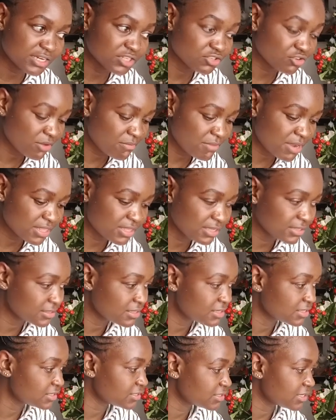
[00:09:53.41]
So I buy this
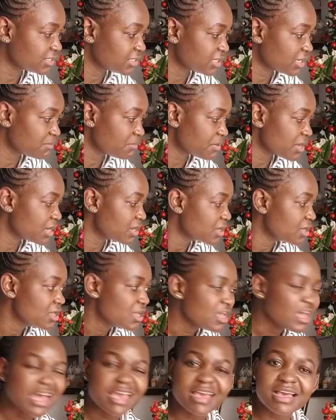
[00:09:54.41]
is a 10 pack,
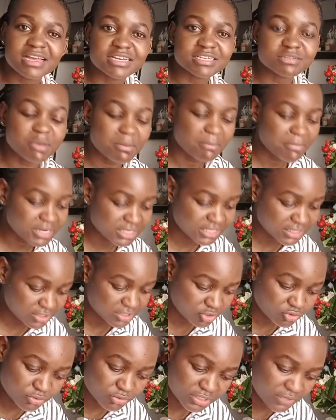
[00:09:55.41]
I can't remember, but it's
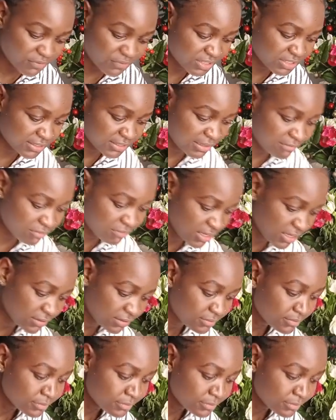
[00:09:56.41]
270 something.